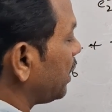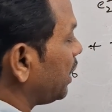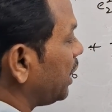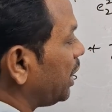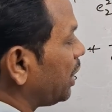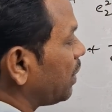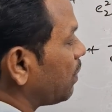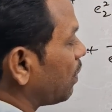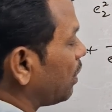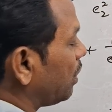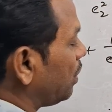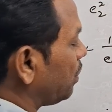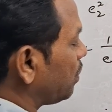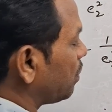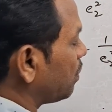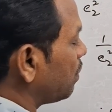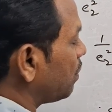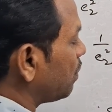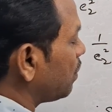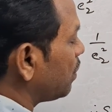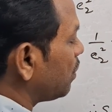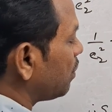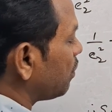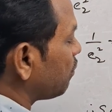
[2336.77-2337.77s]
equal
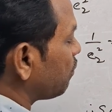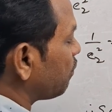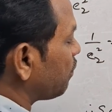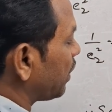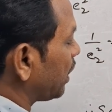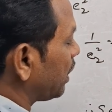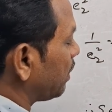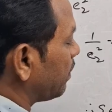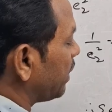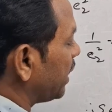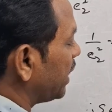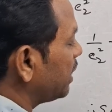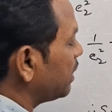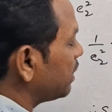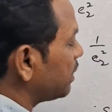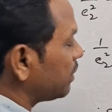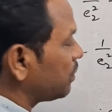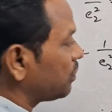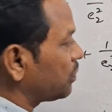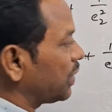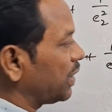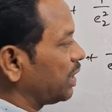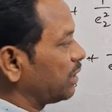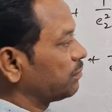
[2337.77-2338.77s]
to 5 by
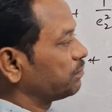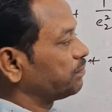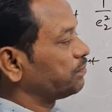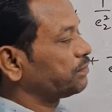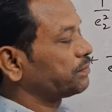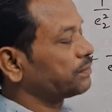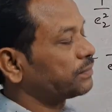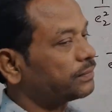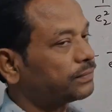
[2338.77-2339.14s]
3.